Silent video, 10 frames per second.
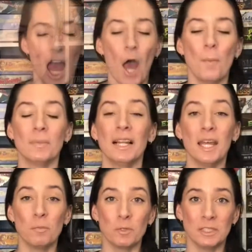Play
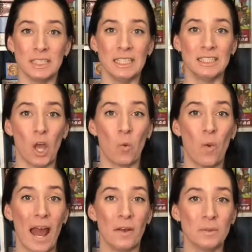proceeds
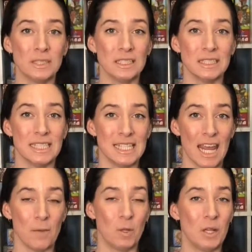around the
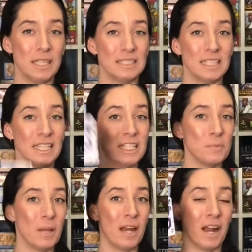table until each
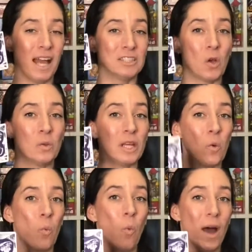player has only
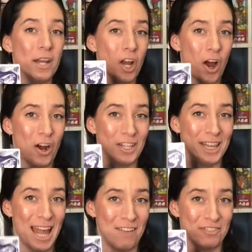one card
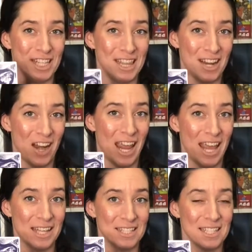left in their
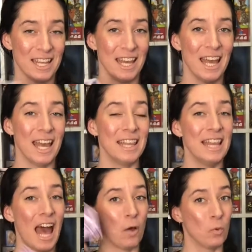hand.
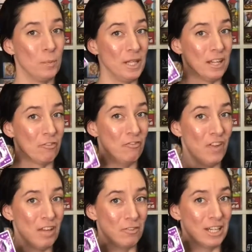That will be their
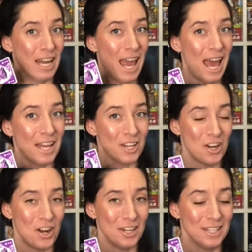favorite hat
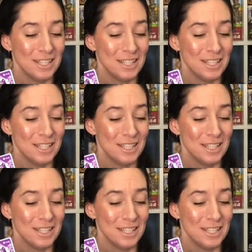card.